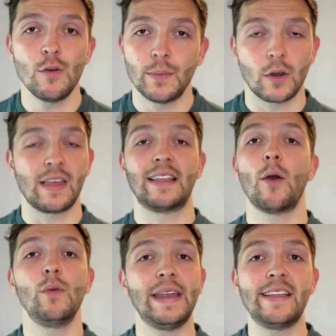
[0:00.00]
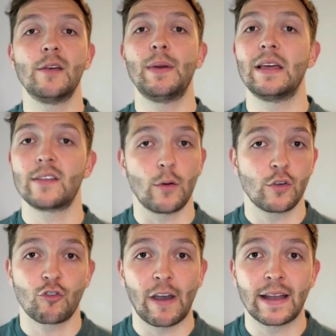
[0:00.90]
because they don't need to be so
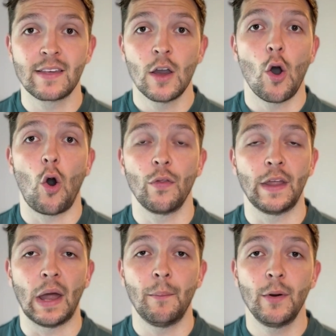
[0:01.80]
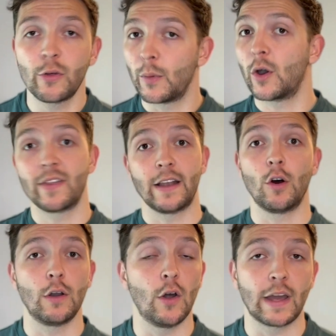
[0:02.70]
strict on the numbers because they're
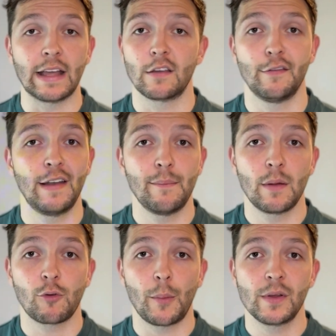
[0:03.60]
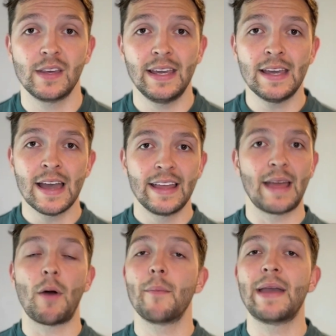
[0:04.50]
not looking to flip the property. They
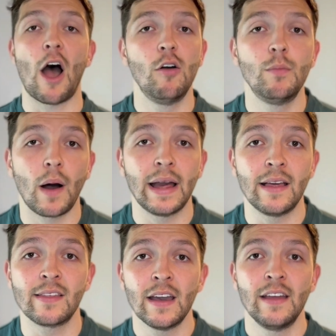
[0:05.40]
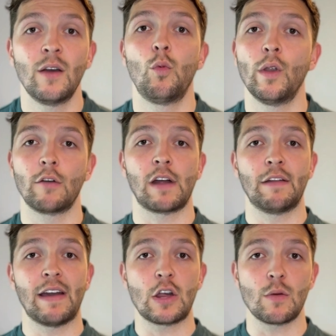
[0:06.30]
might be home buyers that want a
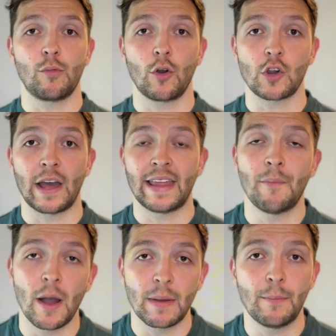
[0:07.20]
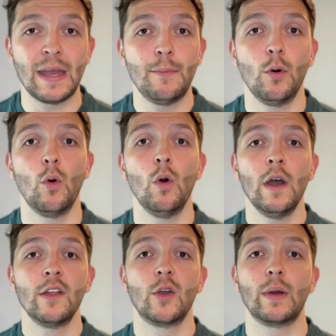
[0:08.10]
renovation project. They might be people
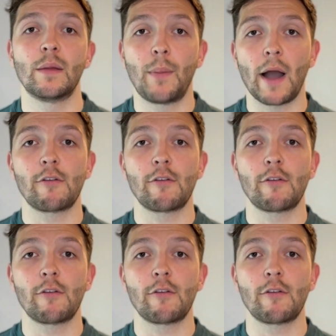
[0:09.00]
doing the buy,